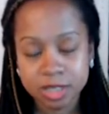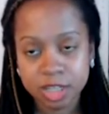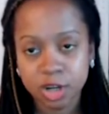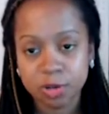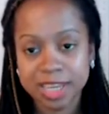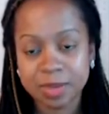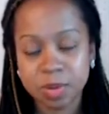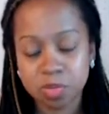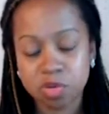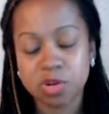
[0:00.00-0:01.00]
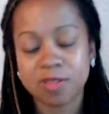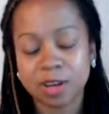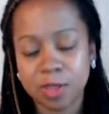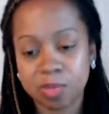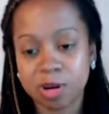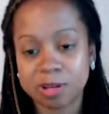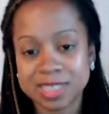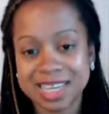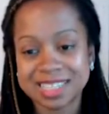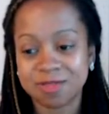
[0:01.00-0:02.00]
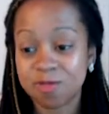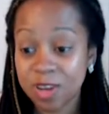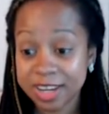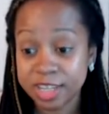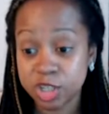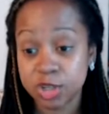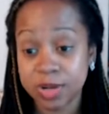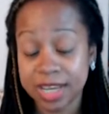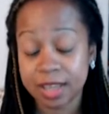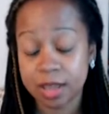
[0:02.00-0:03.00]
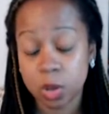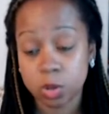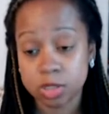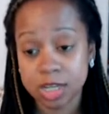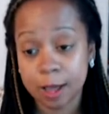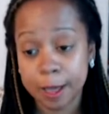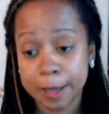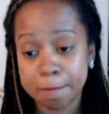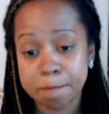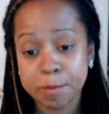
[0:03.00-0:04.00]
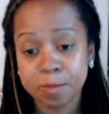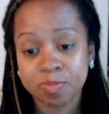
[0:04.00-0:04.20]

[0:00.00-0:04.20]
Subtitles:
keep improving on the process and fine tuning it the whole time?